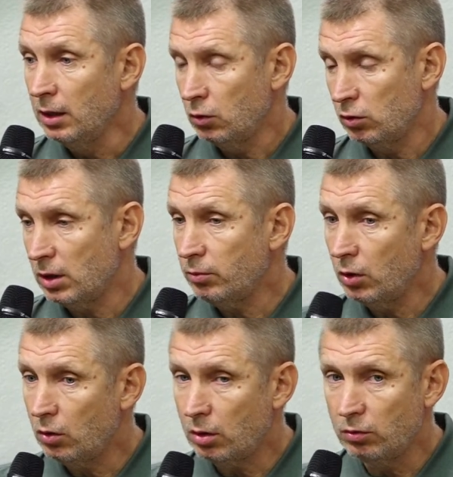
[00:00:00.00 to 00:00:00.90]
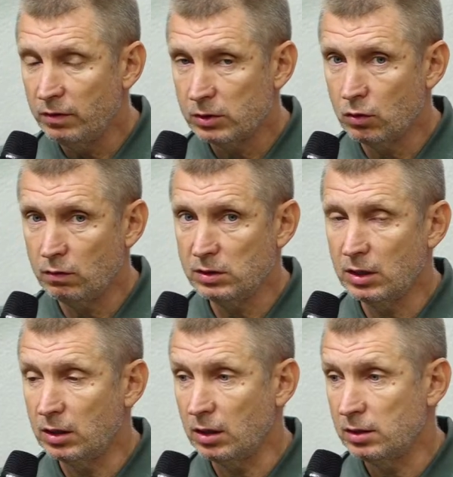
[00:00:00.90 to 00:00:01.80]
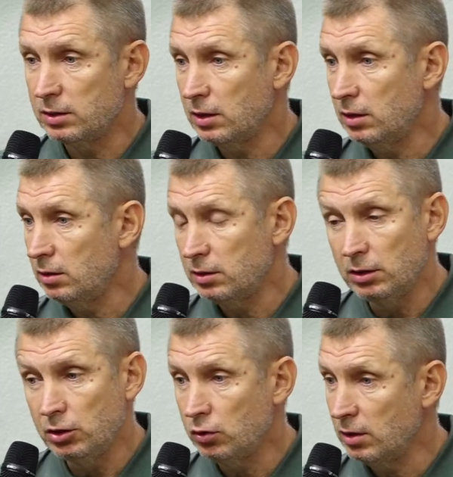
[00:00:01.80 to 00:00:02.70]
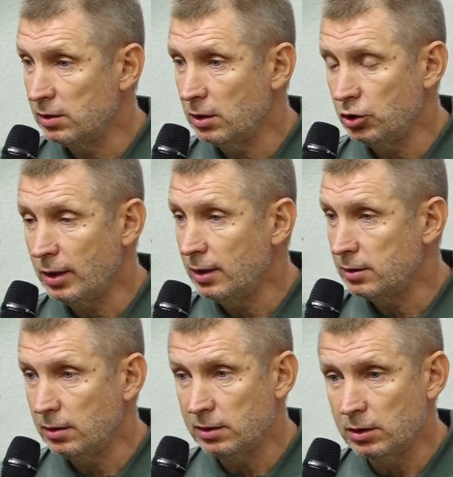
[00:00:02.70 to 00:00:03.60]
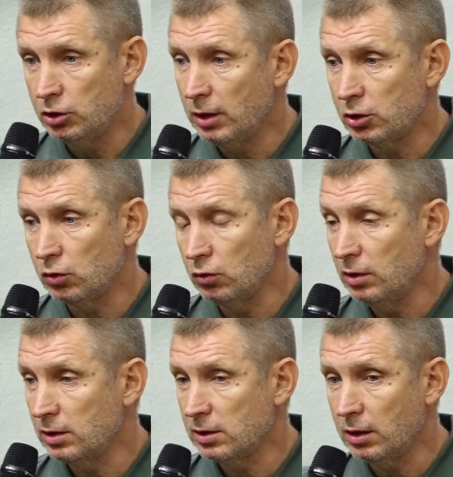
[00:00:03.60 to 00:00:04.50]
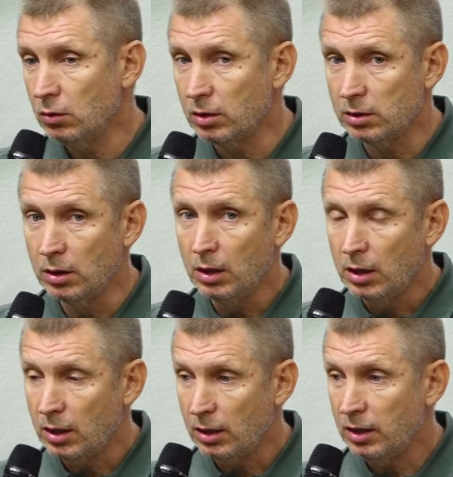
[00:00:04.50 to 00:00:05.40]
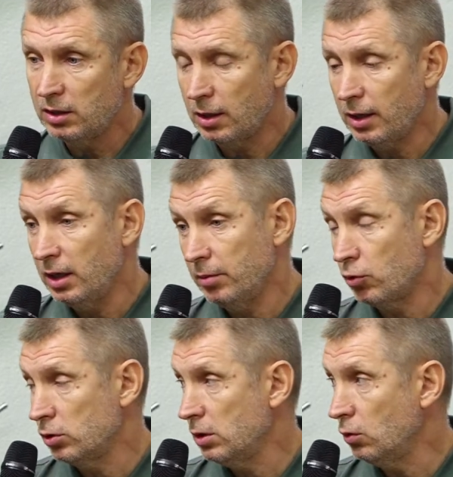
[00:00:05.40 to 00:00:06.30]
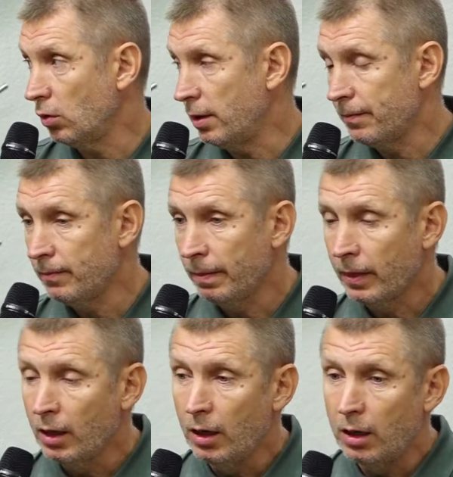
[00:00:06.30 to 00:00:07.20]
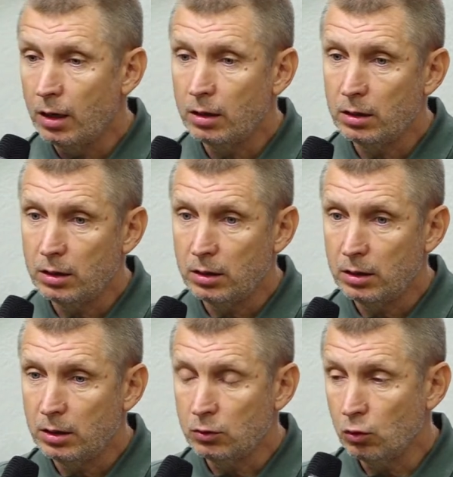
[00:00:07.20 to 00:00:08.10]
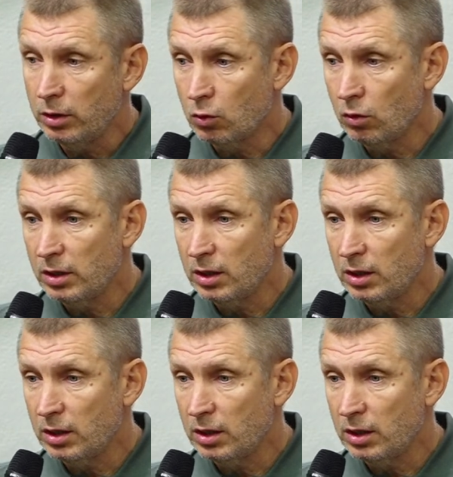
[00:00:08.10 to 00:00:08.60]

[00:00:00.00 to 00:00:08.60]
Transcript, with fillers: If a police wants to take DNA, give them DNA. It does not mean anything. It does not mean that the person has perished. But there is a procedure. It's a procedural issue.